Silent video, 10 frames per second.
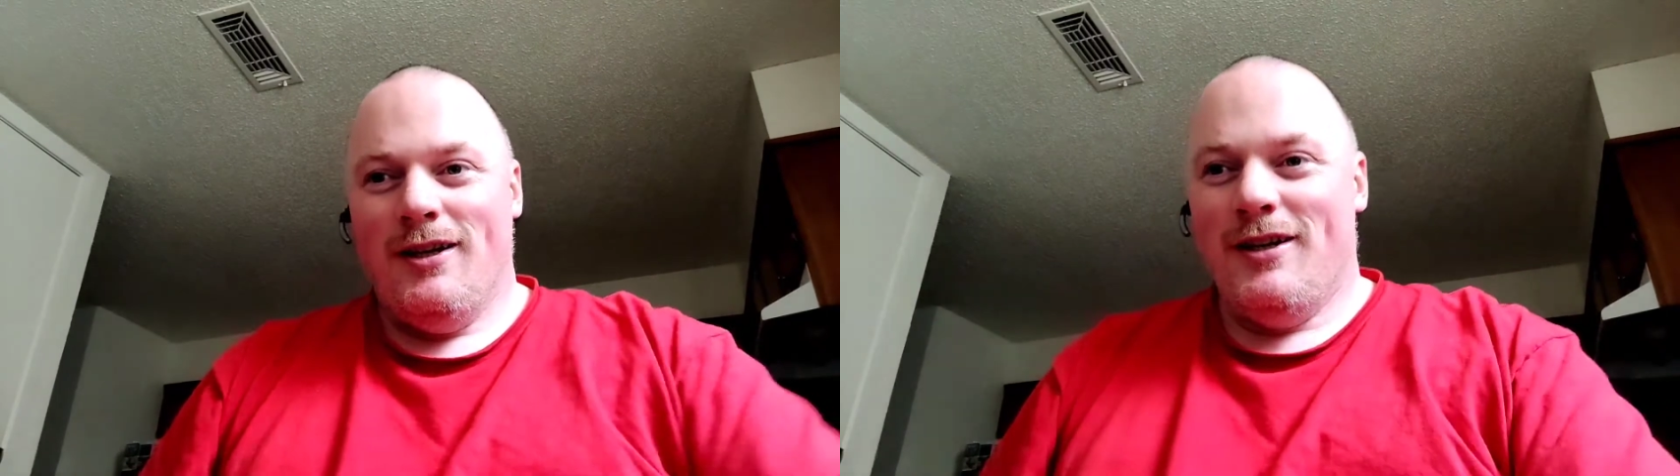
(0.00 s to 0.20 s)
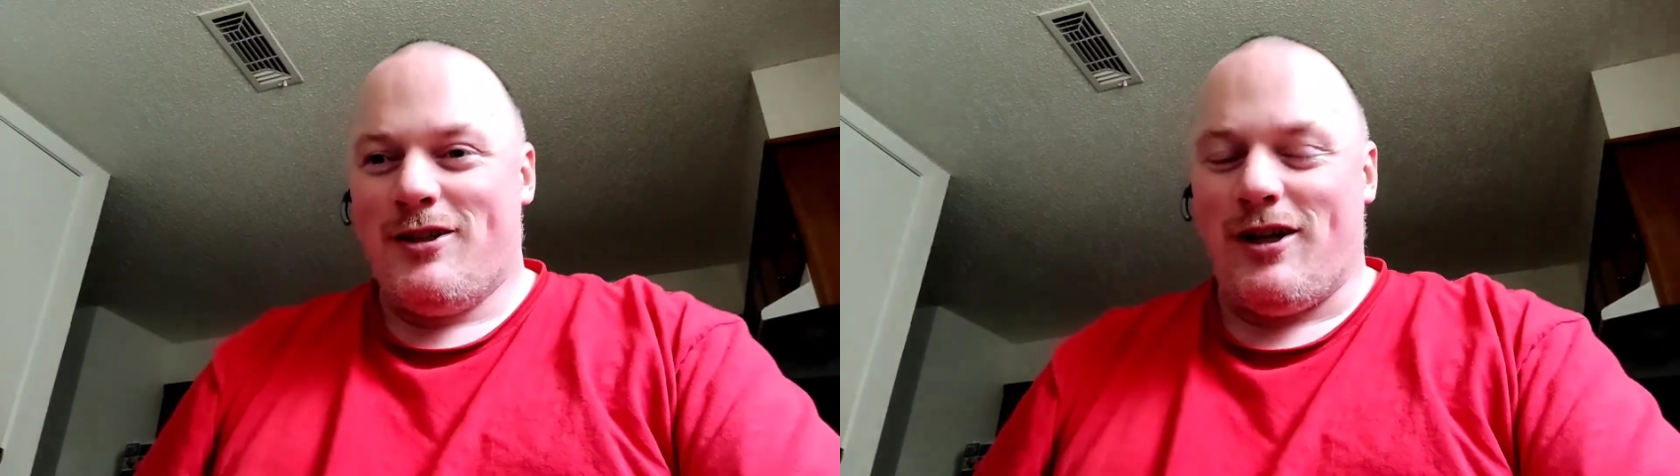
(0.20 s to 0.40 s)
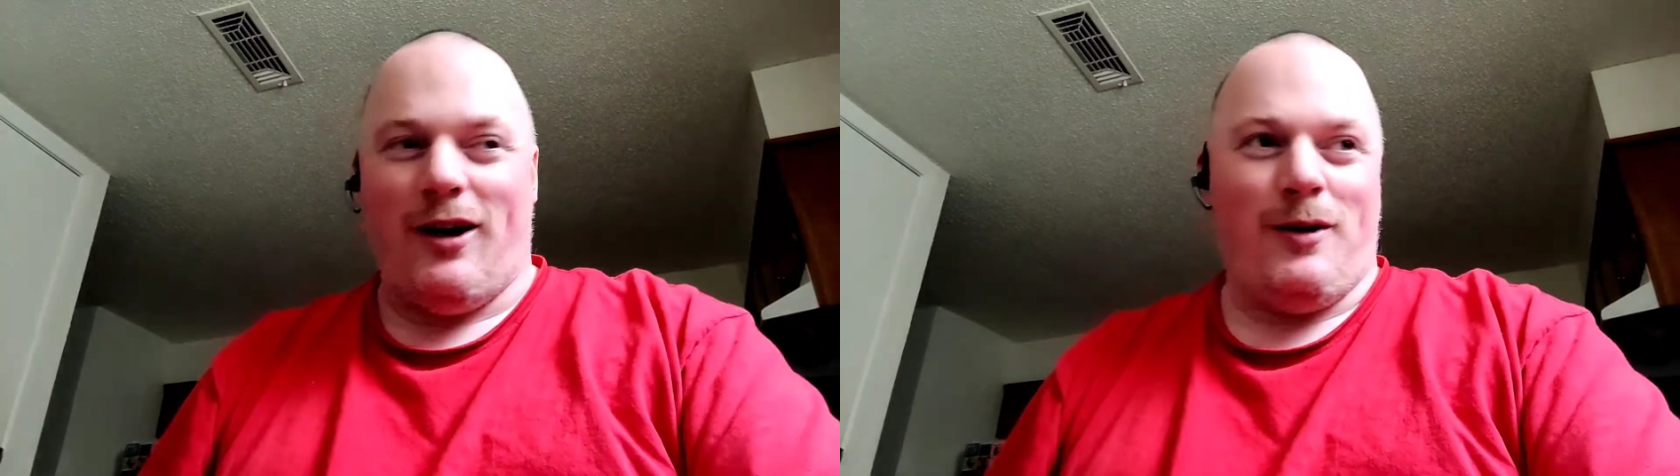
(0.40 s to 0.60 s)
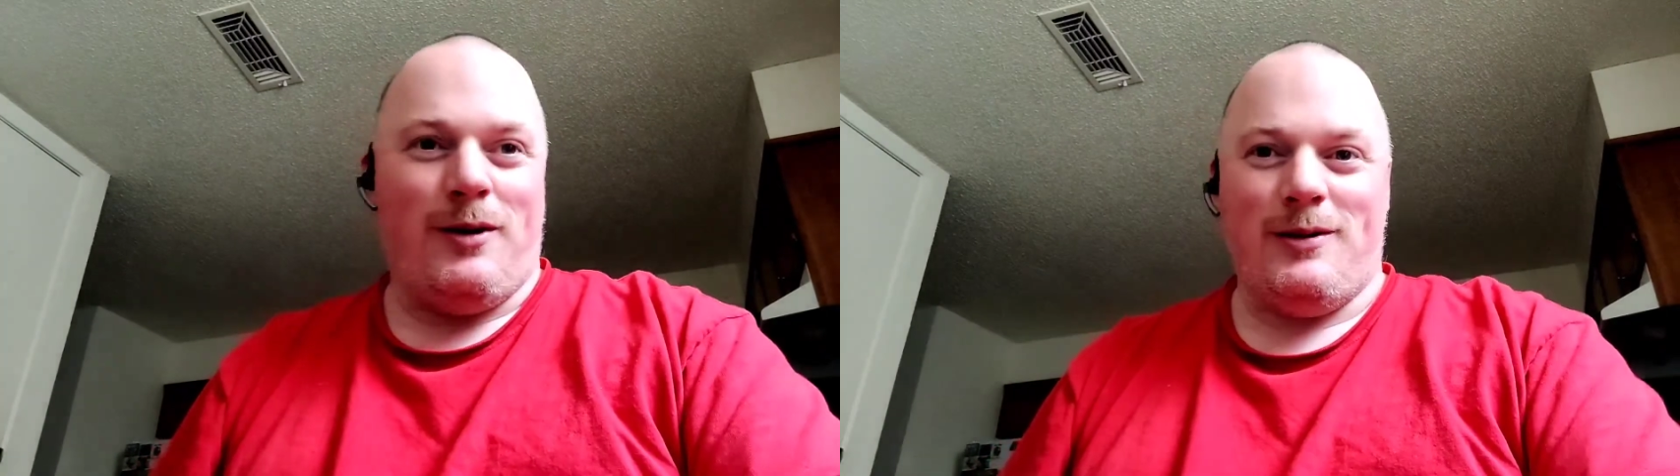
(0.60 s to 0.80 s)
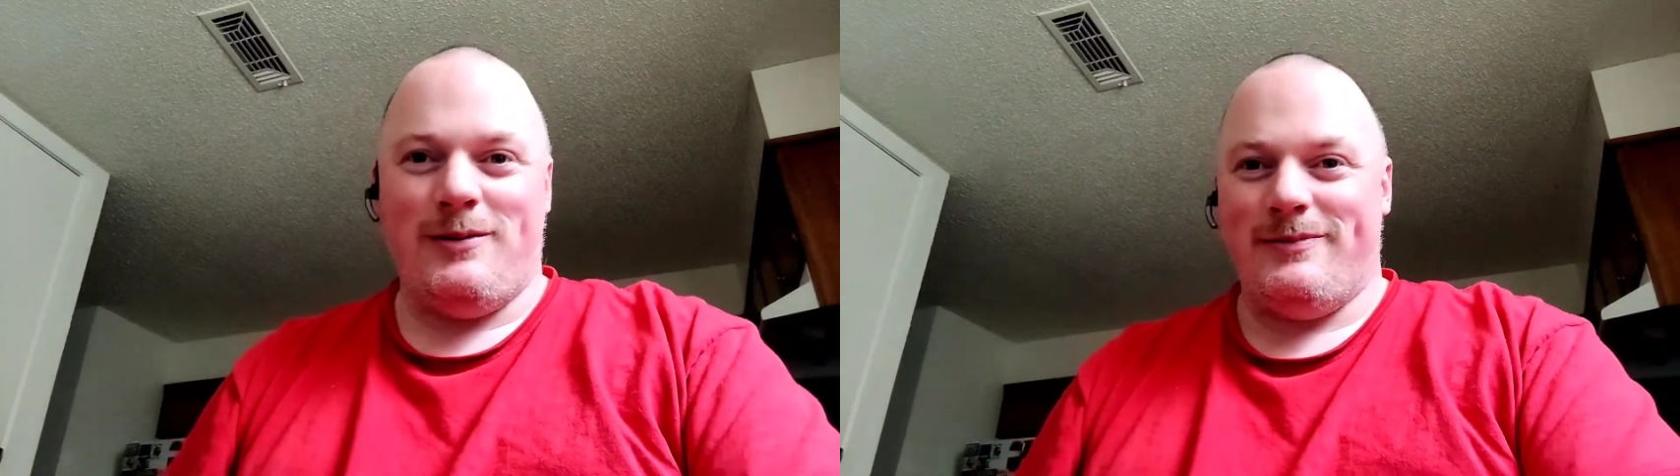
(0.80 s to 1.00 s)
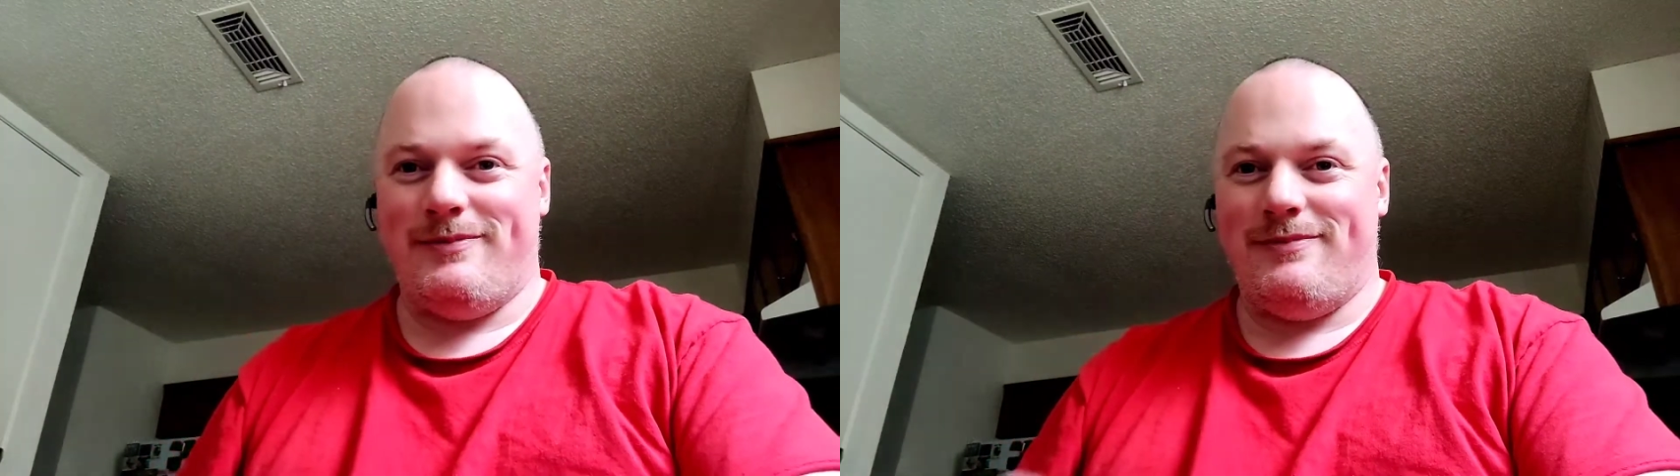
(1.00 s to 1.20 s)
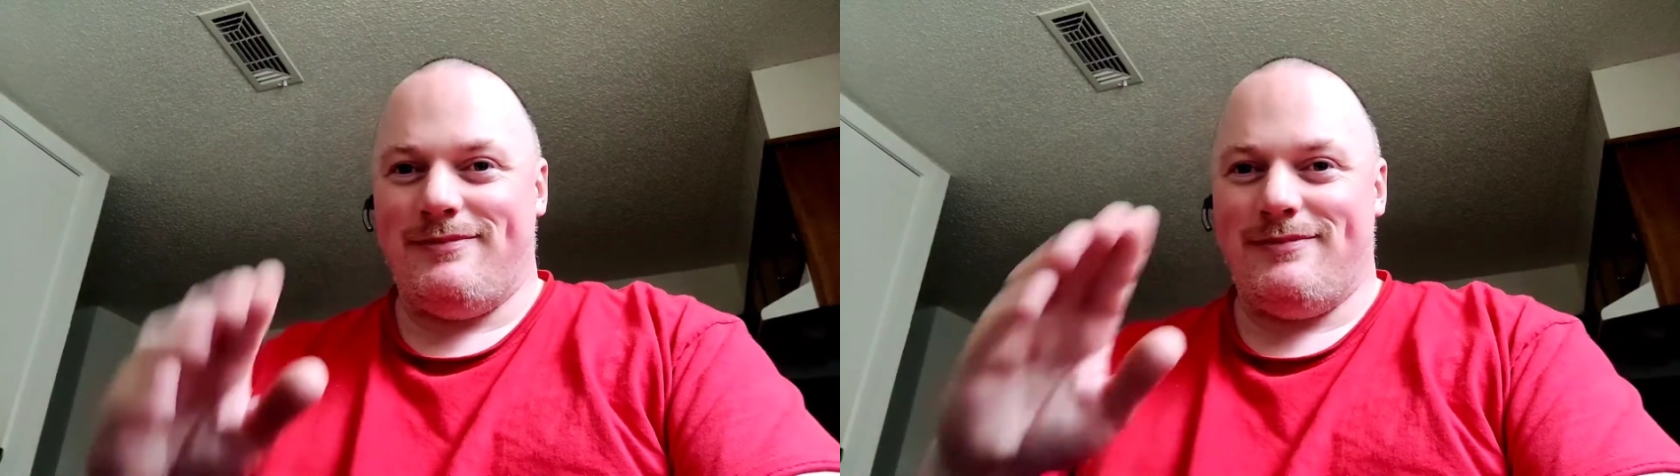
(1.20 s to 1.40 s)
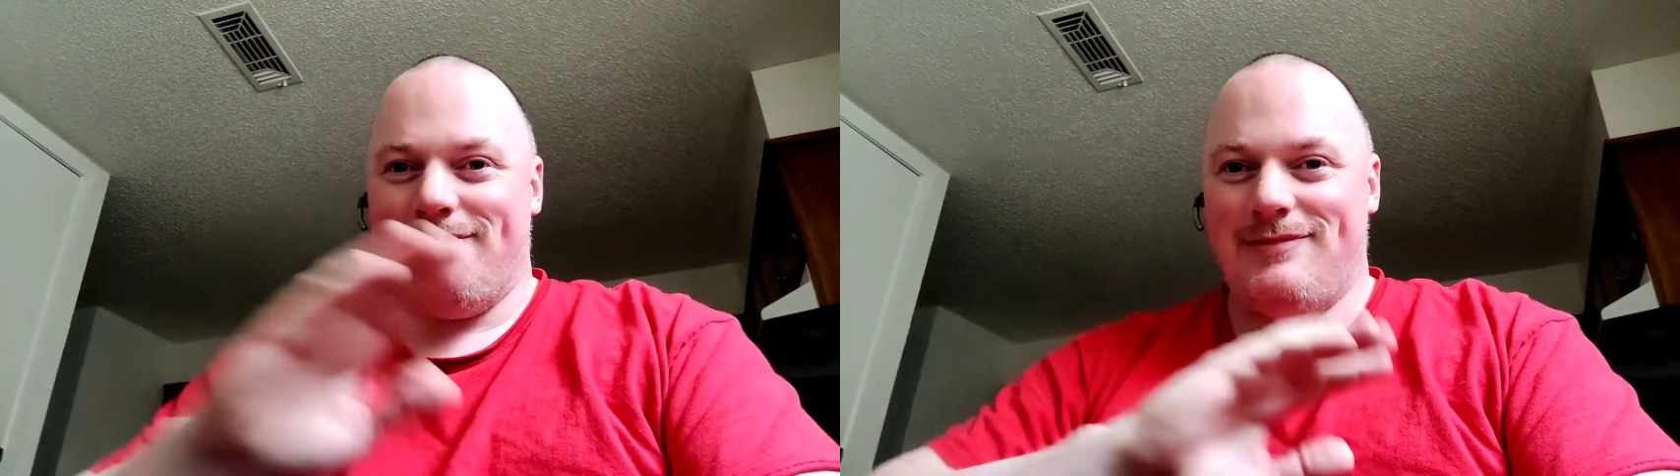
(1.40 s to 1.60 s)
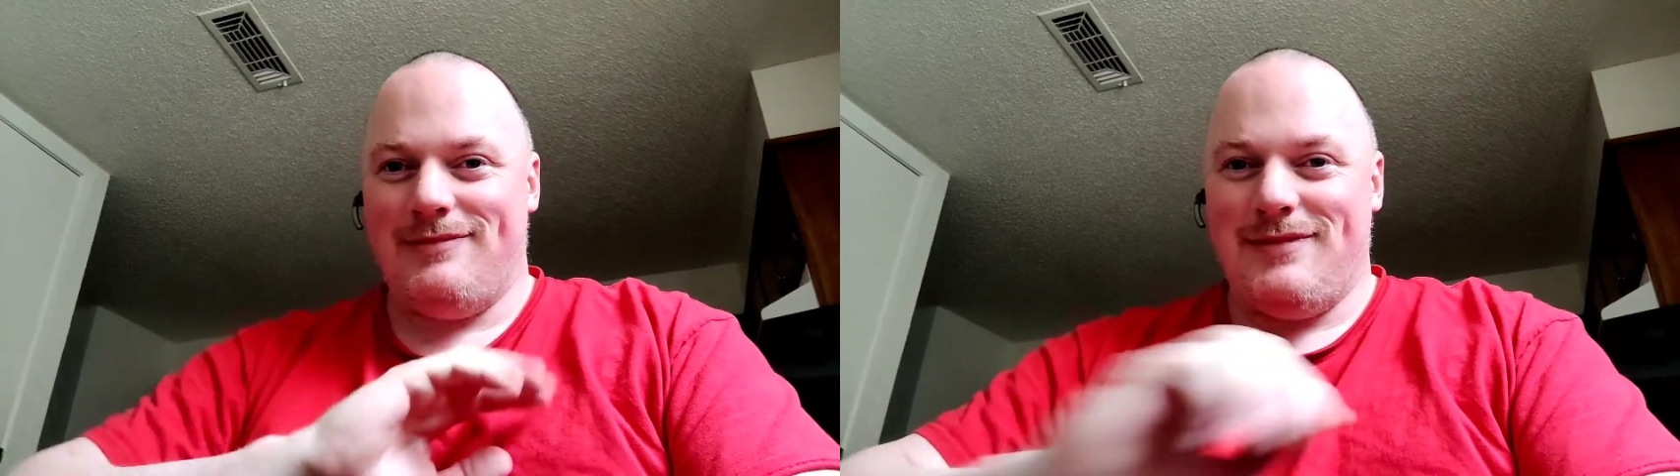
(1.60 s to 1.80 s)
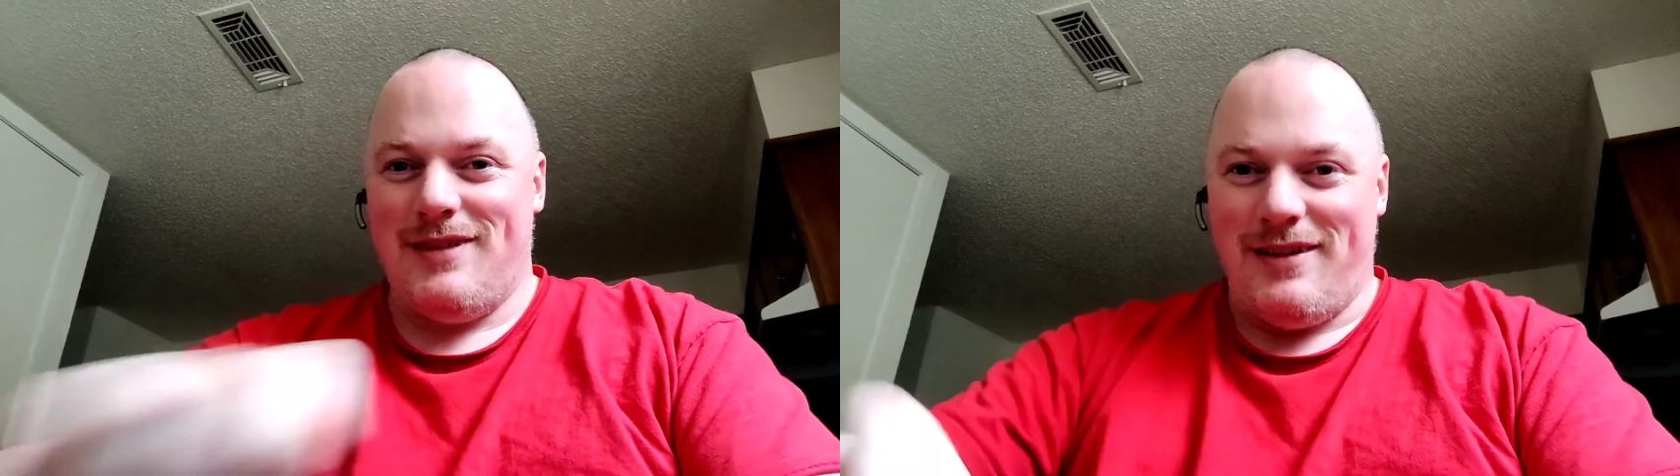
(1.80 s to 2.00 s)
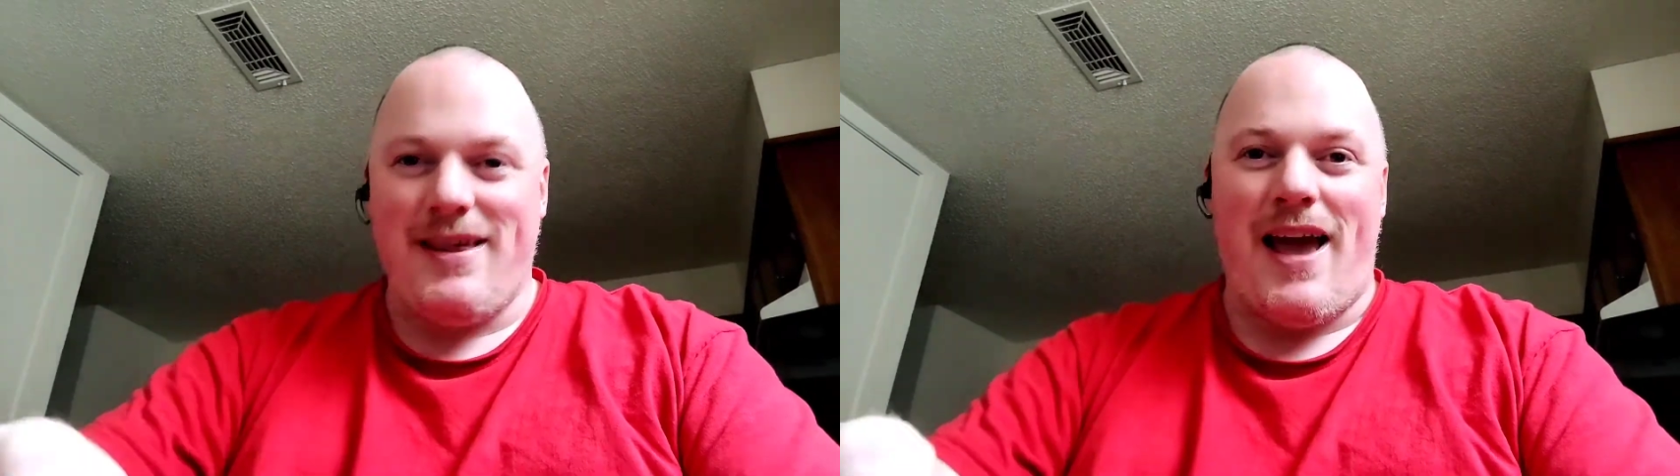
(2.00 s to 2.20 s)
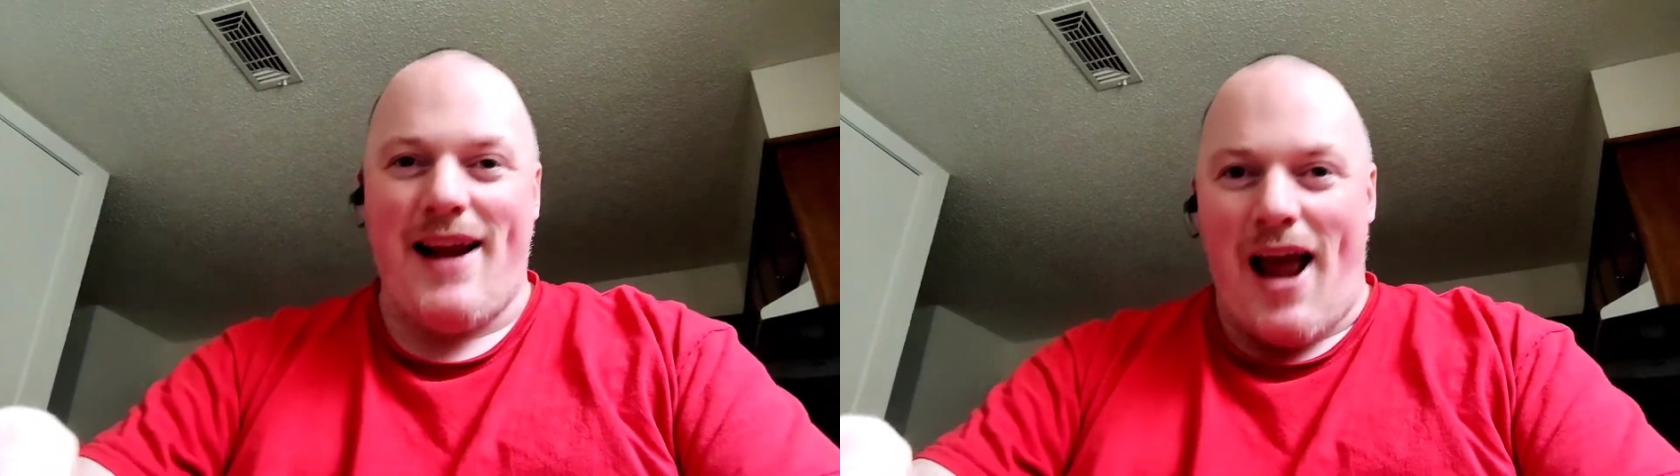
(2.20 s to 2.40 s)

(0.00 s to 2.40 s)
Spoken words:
So, that